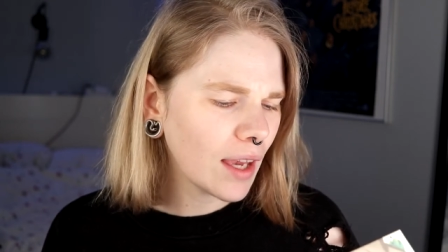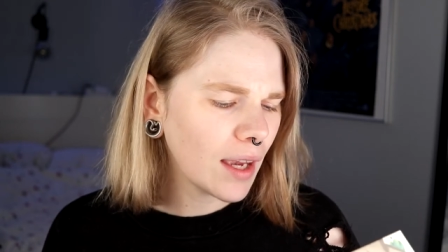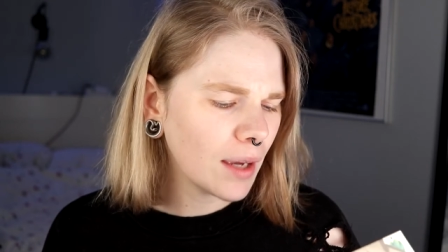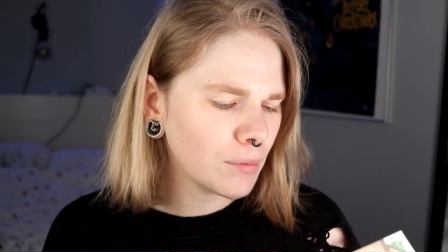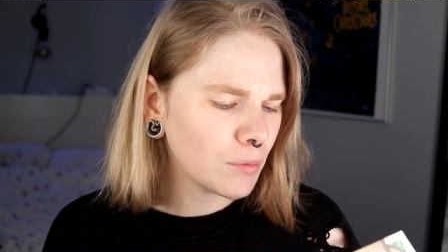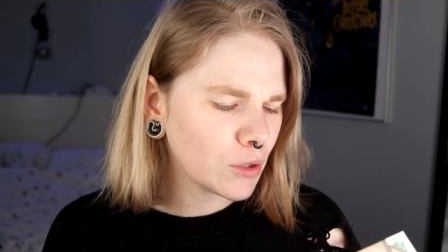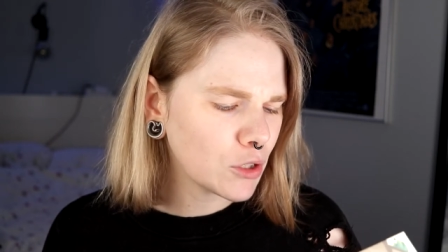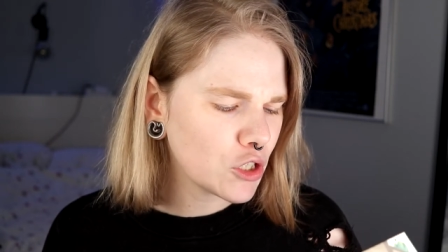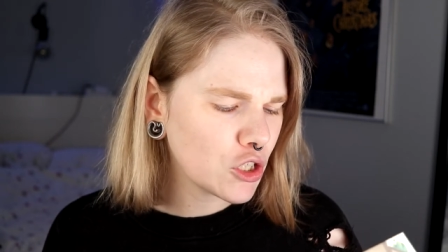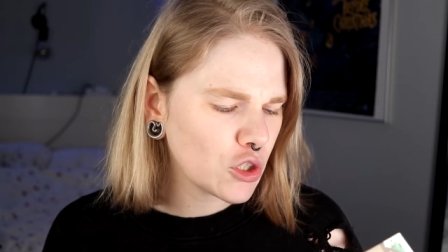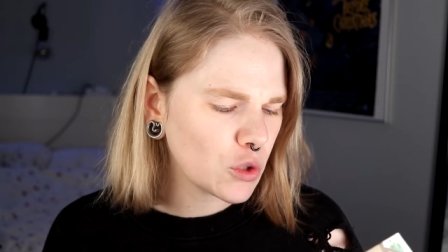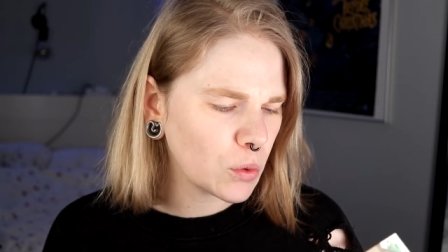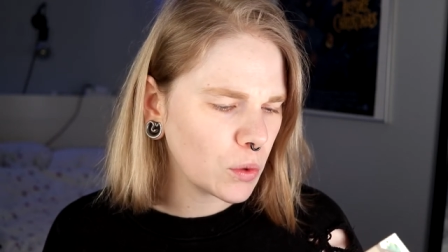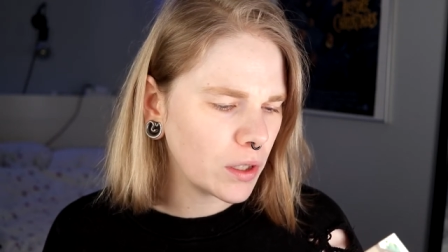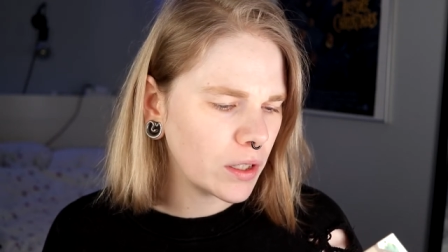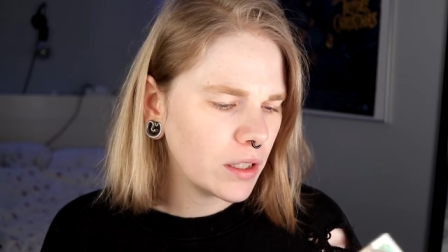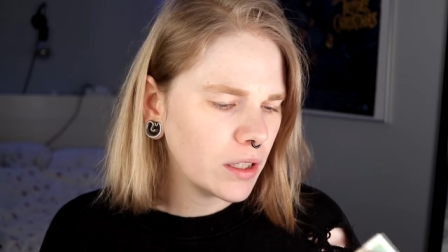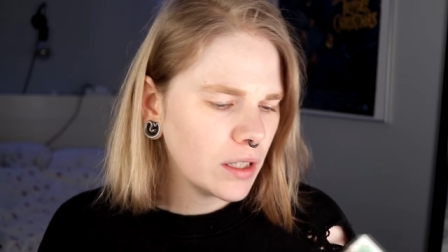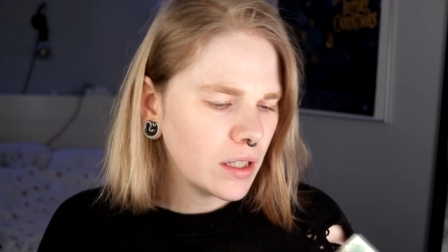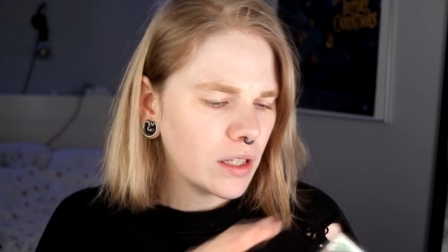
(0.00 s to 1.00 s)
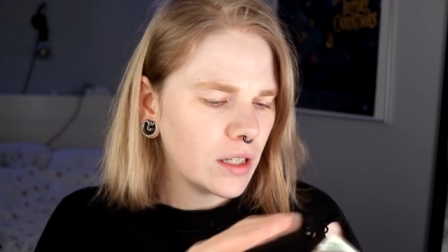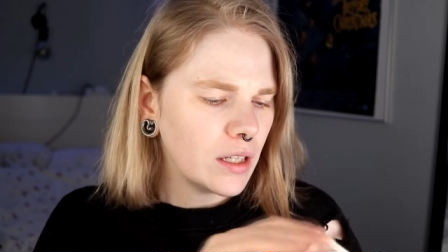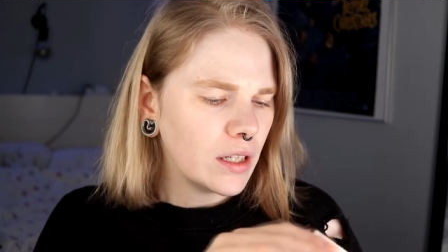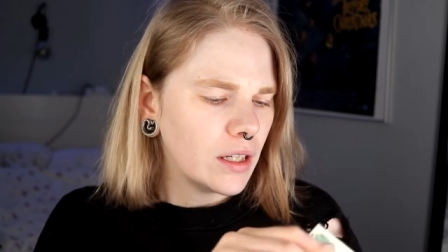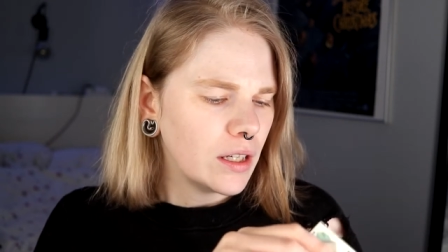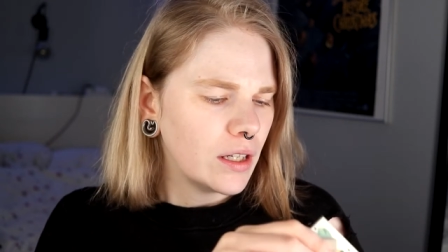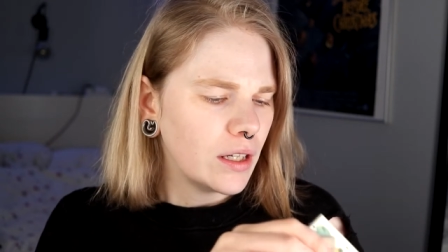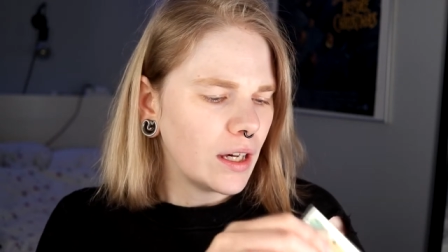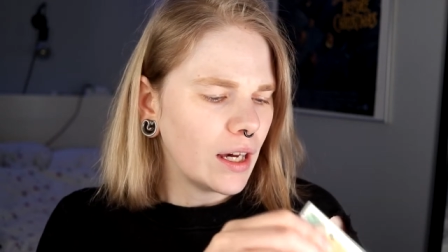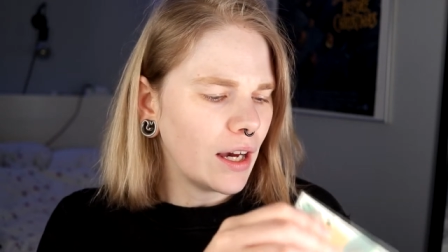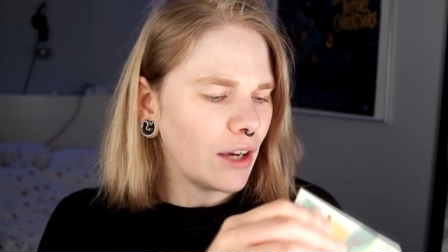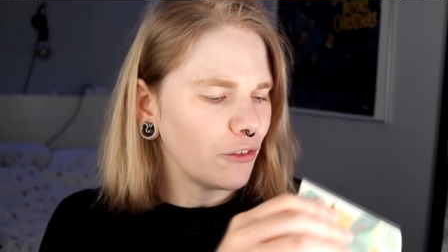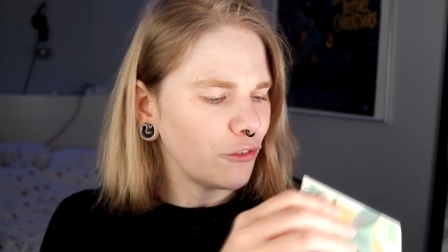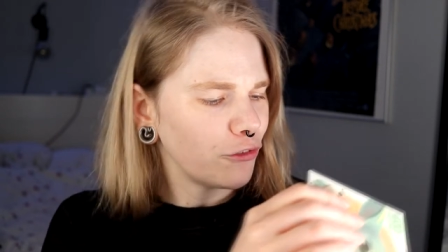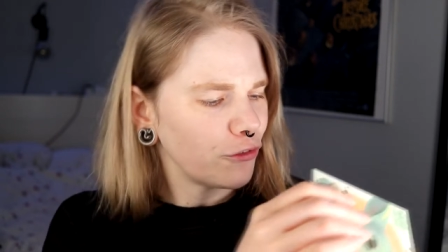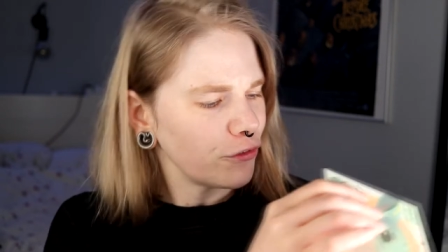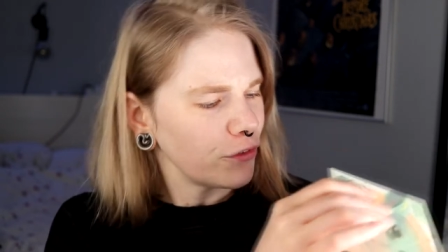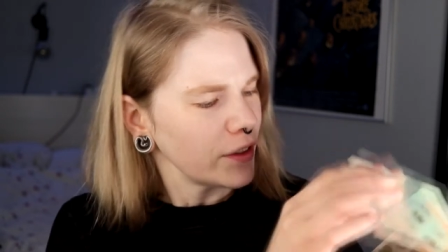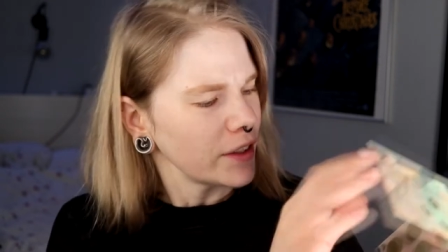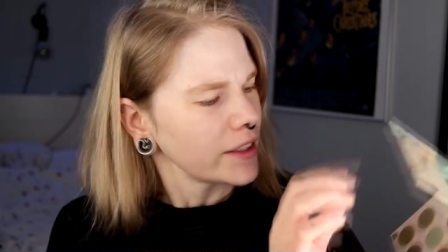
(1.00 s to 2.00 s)
I'm not sure. I
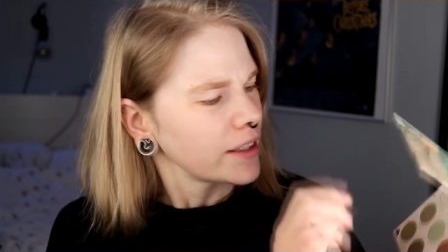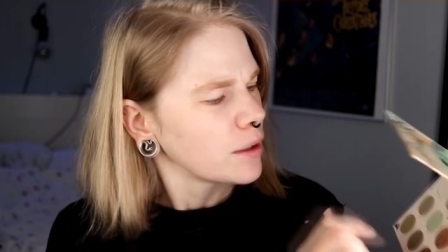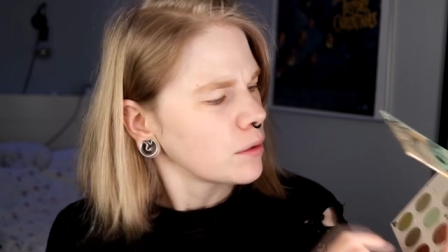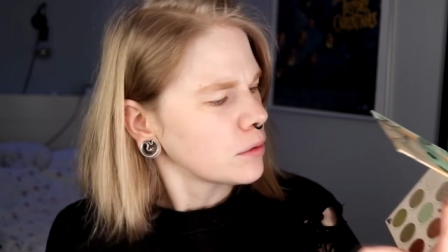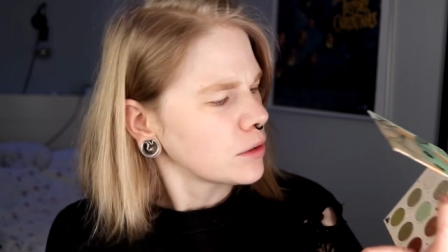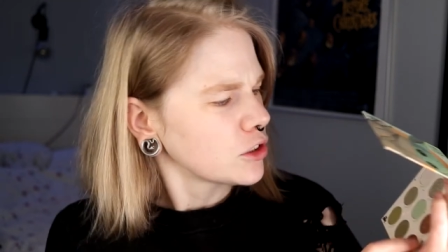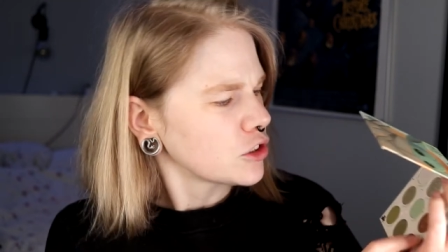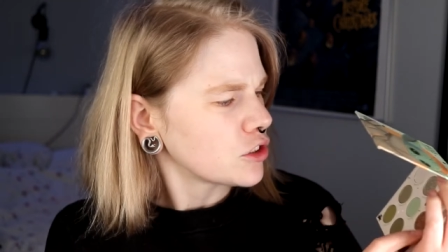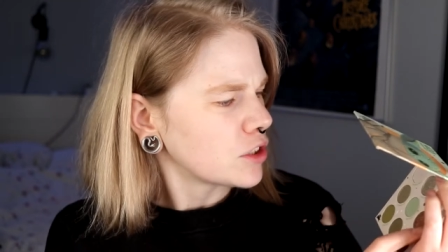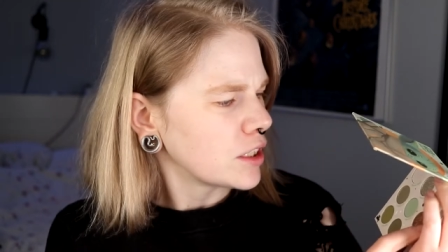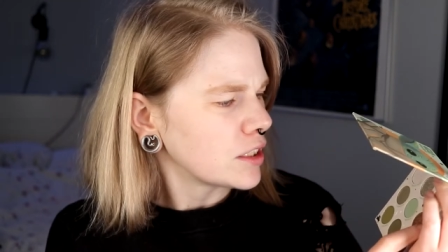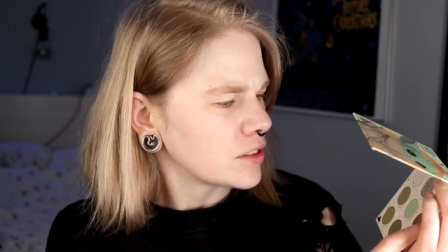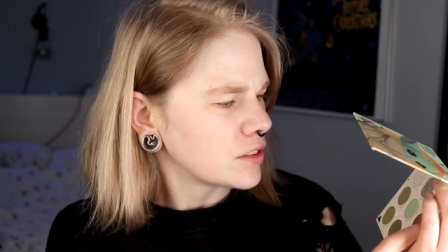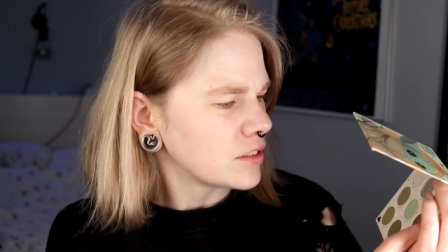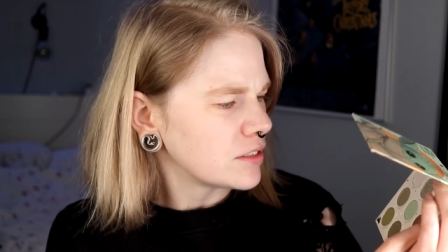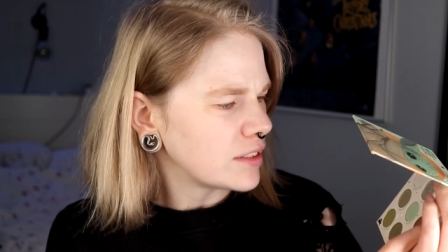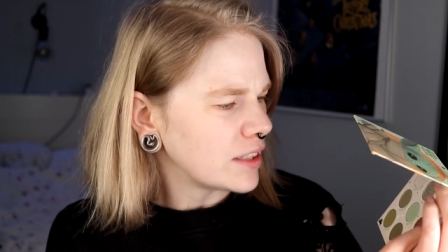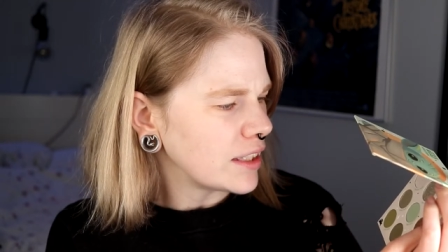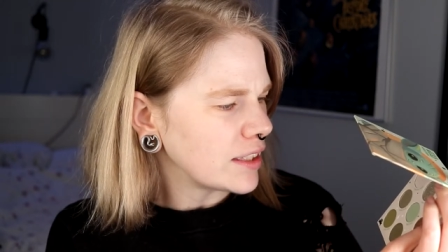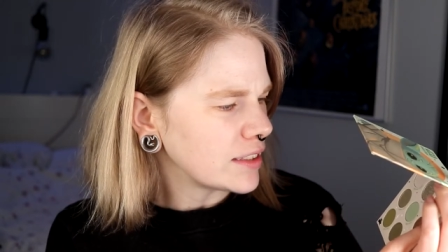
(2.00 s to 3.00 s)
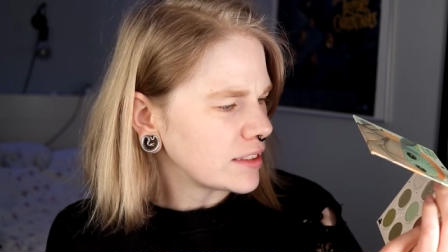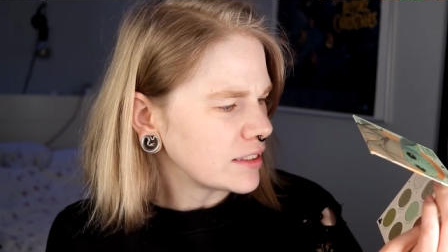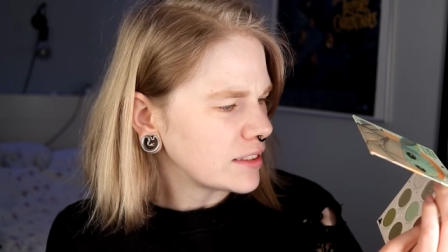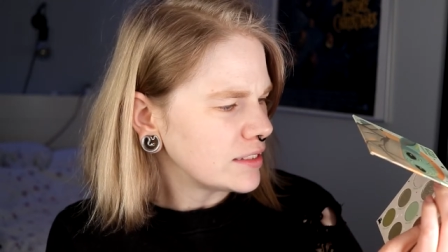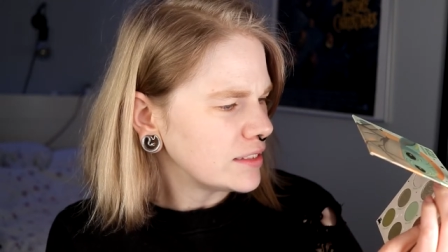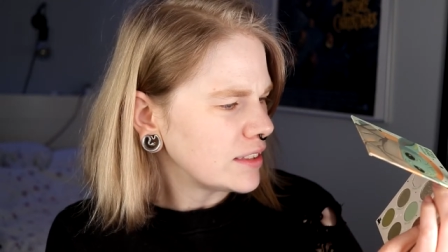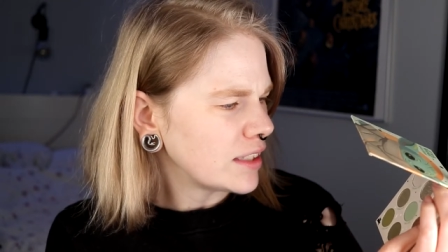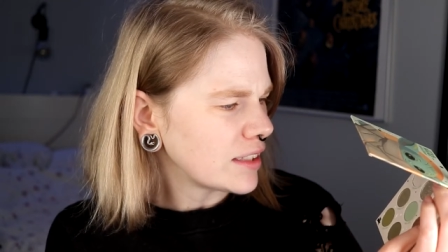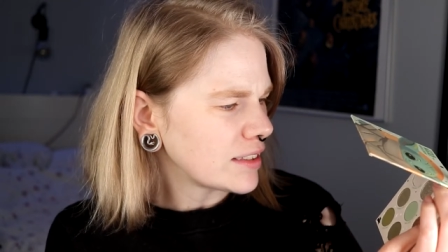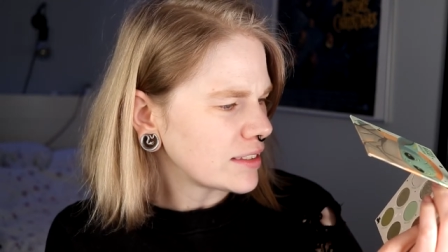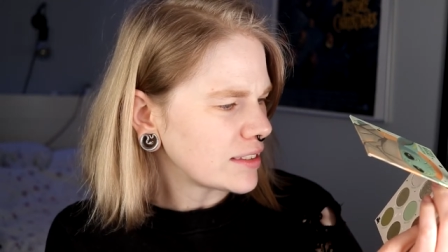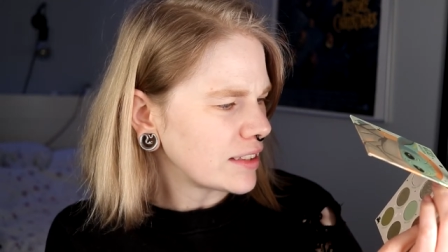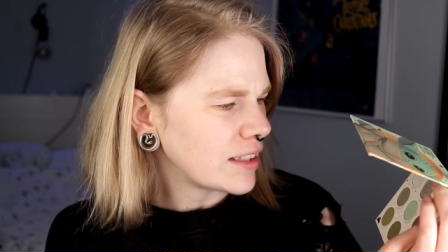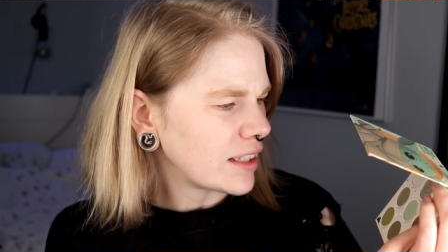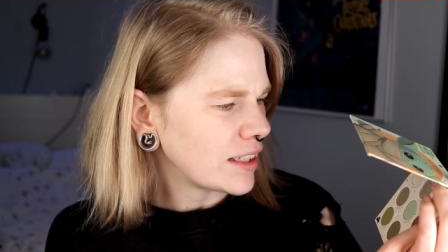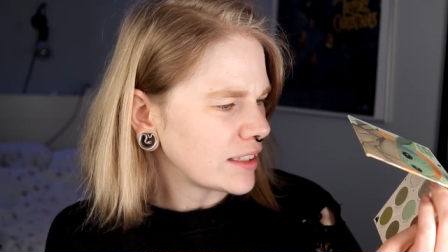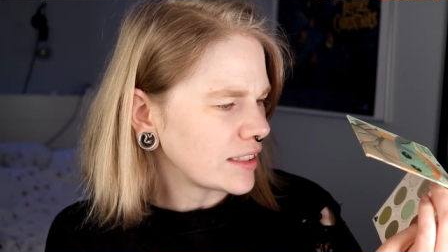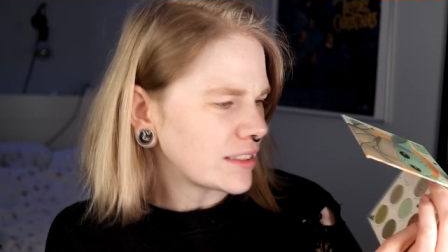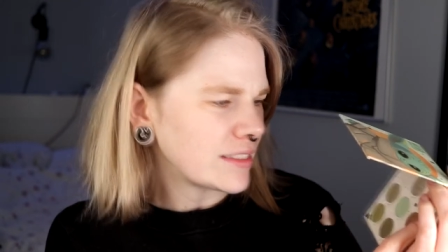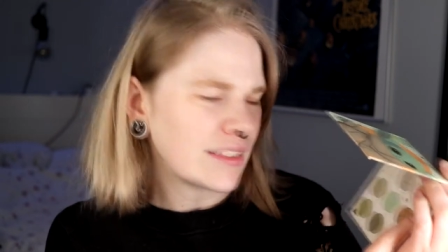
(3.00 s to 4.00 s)
think I will try to take just
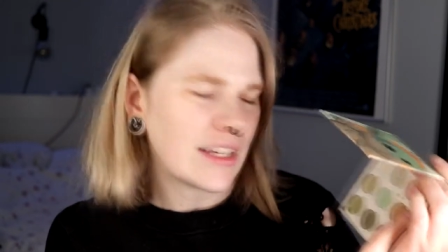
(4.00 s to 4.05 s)
like a